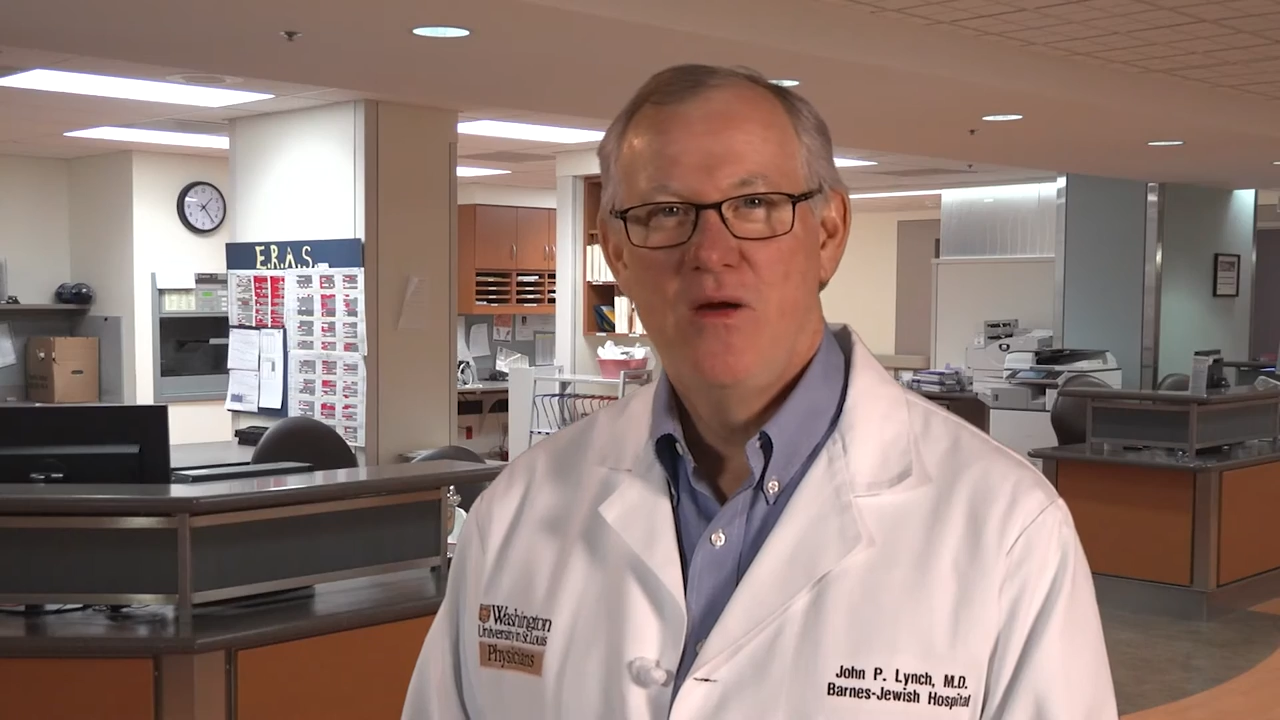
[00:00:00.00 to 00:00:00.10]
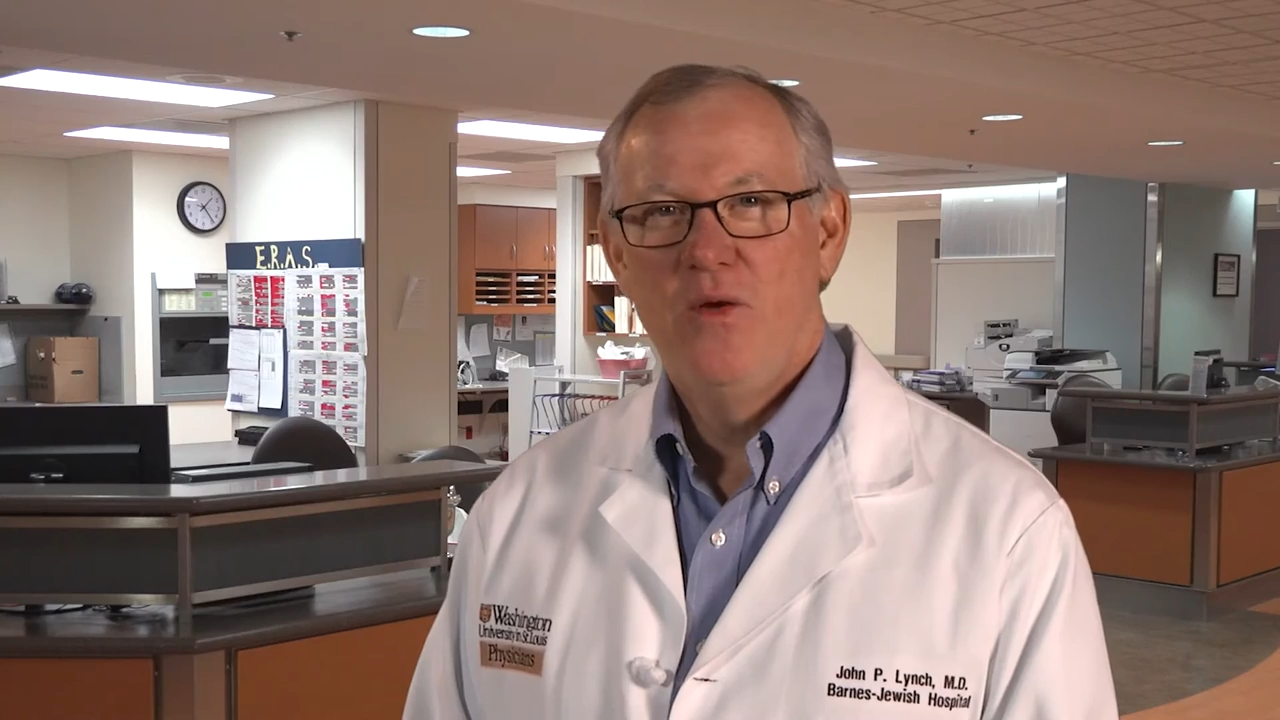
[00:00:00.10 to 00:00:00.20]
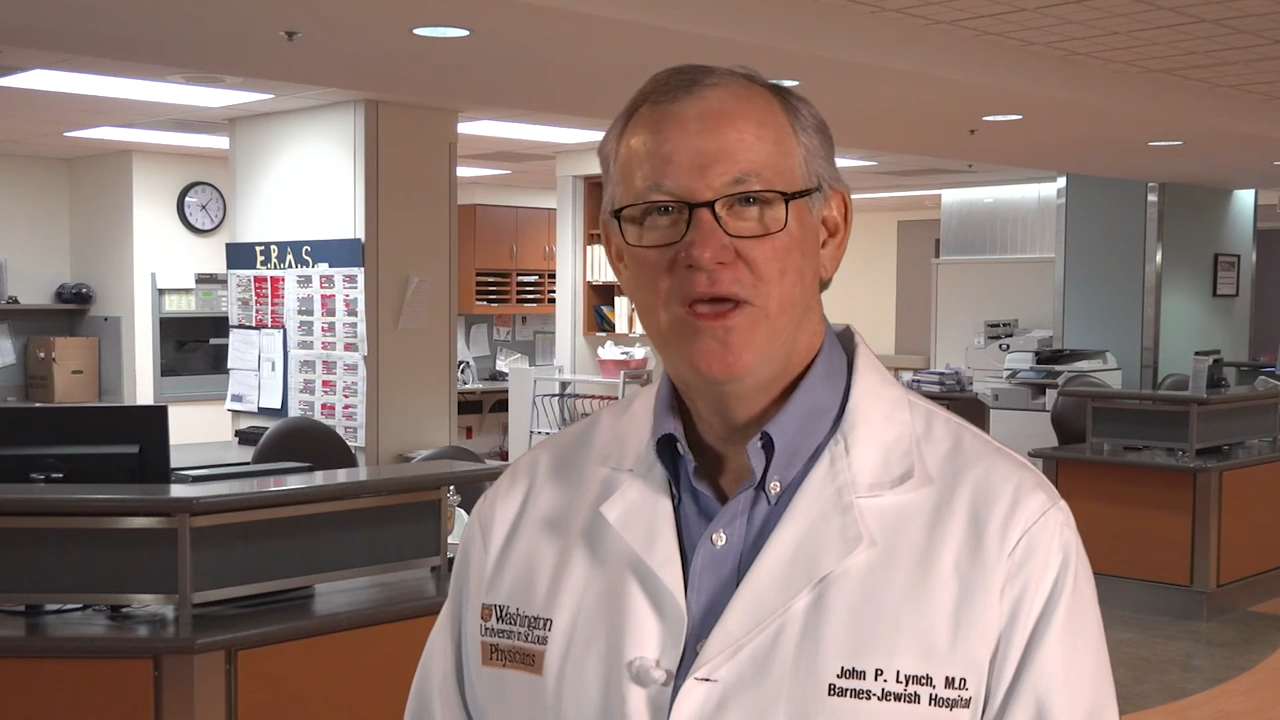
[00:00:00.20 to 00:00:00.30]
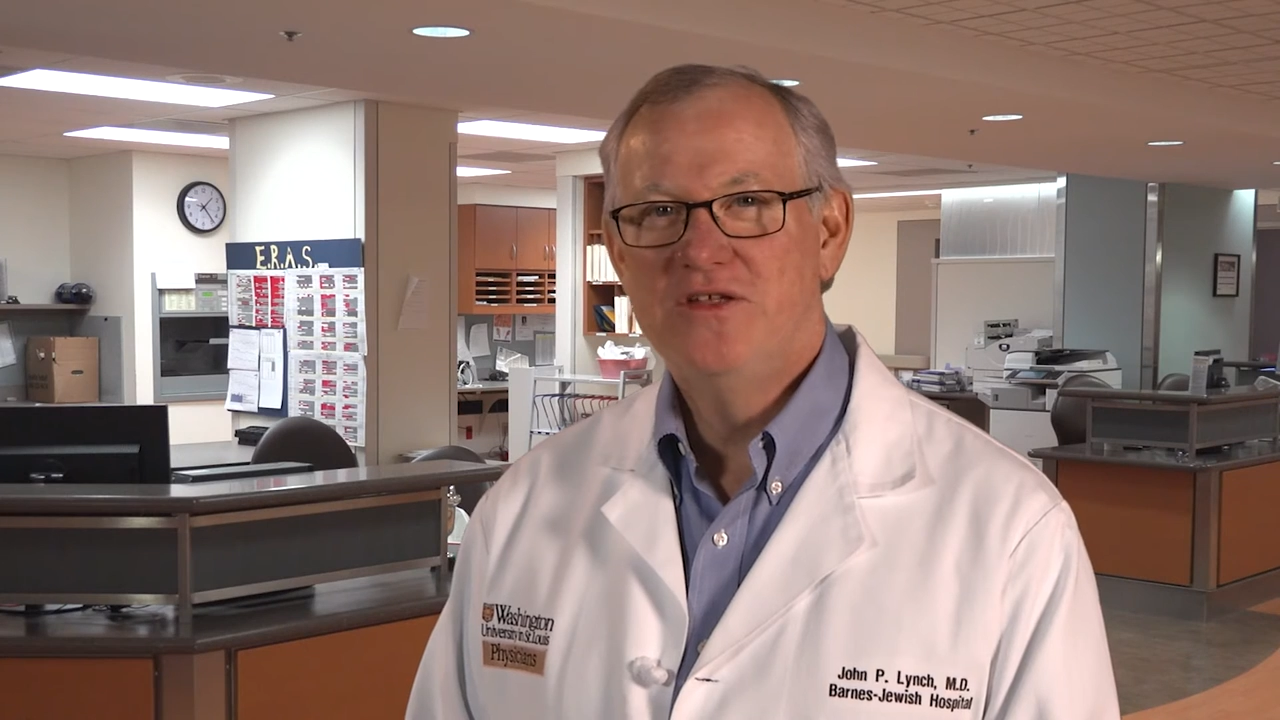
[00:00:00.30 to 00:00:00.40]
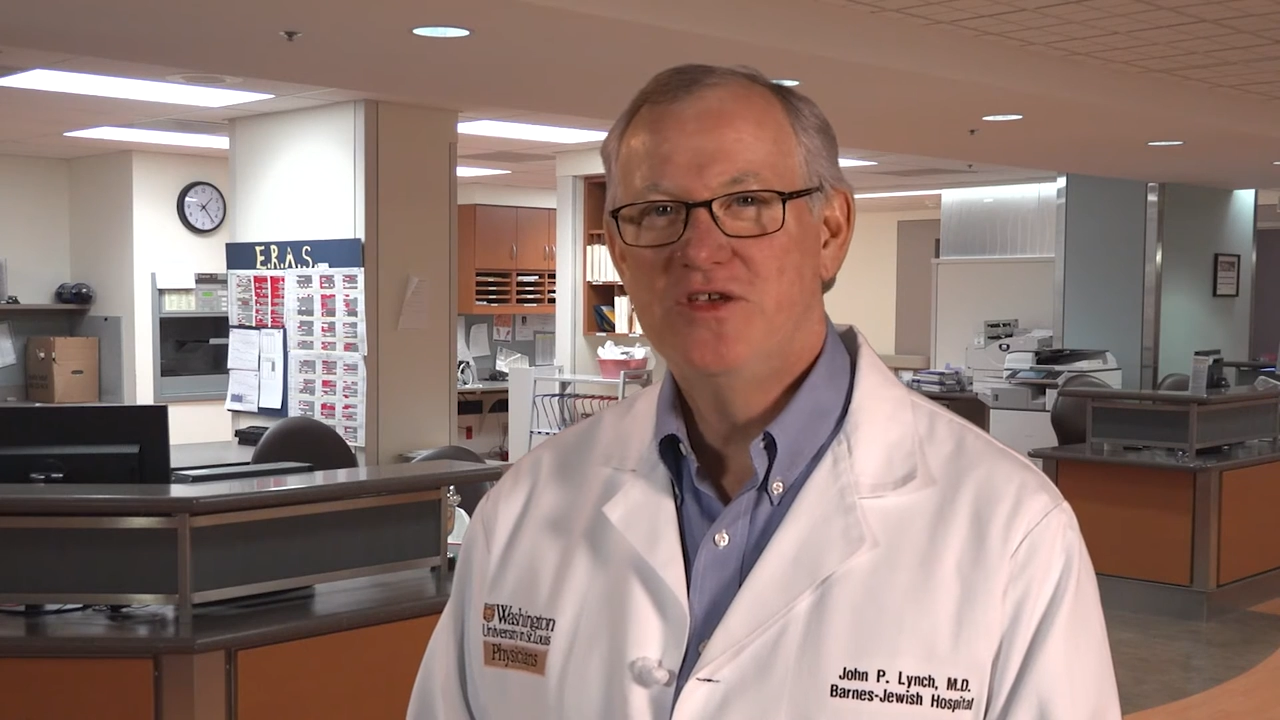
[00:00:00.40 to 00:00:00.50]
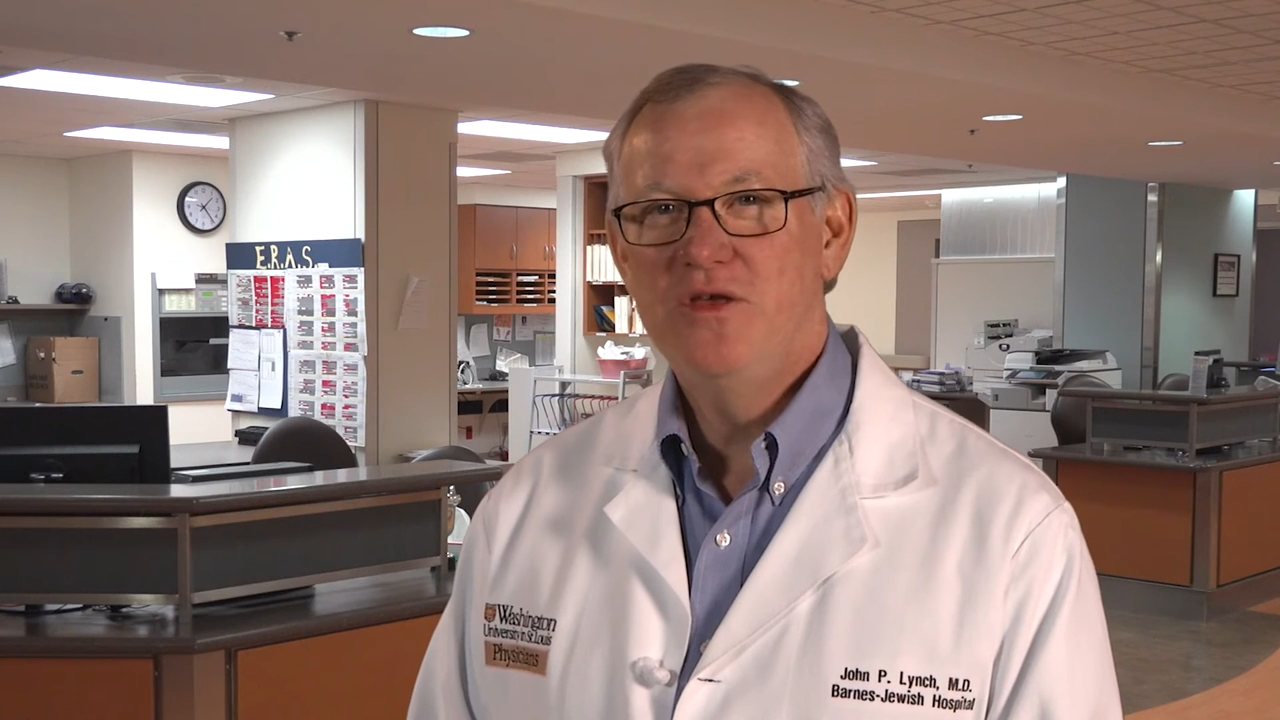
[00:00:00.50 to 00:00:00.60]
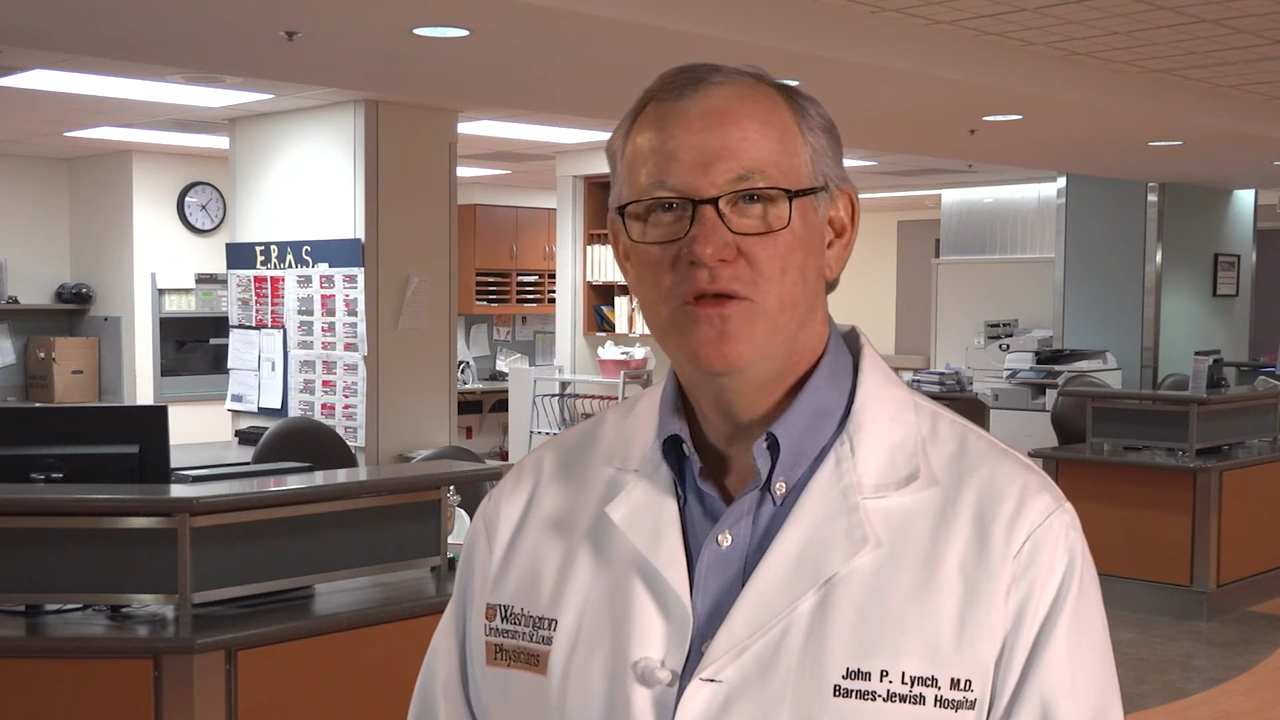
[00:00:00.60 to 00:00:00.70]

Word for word: We continue